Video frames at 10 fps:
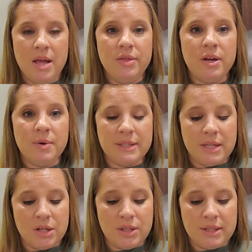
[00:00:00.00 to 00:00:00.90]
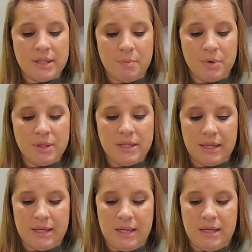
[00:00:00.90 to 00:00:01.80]
There was such a simple
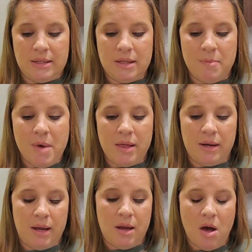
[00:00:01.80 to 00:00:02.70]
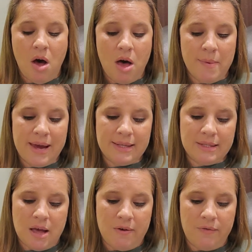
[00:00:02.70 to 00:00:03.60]
dignity to the melody all by
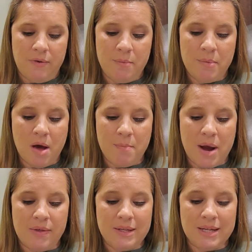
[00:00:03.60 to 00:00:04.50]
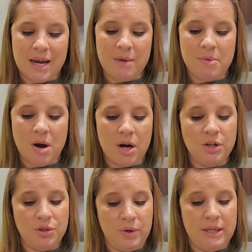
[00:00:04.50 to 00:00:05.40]
itself, but by the time
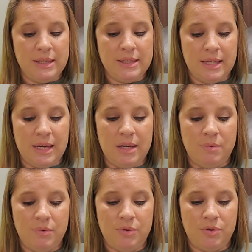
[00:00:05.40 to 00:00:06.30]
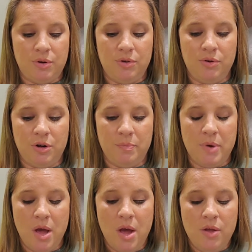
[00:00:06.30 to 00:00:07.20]
Hart joined in singing with the 3rd group,
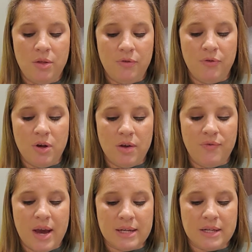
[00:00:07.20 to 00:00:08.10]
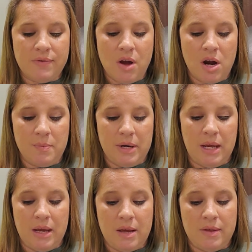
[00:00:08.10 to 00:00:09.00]
the full effect of the
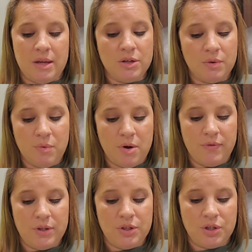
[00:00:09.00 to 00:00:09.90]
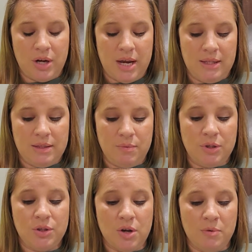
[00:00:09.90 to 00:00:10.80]
harmony and the interwoven strains
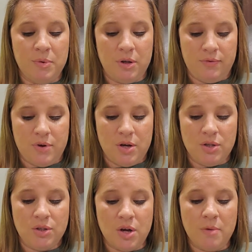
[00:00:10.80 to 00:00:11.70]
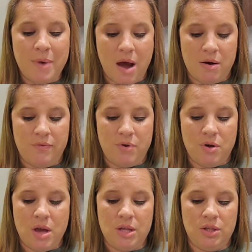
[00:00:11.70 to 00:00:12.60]
was so beautiful, so
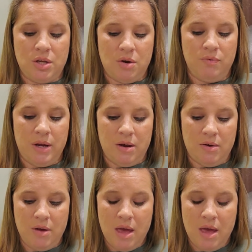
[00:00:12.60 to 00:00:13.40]
powerful, and so real.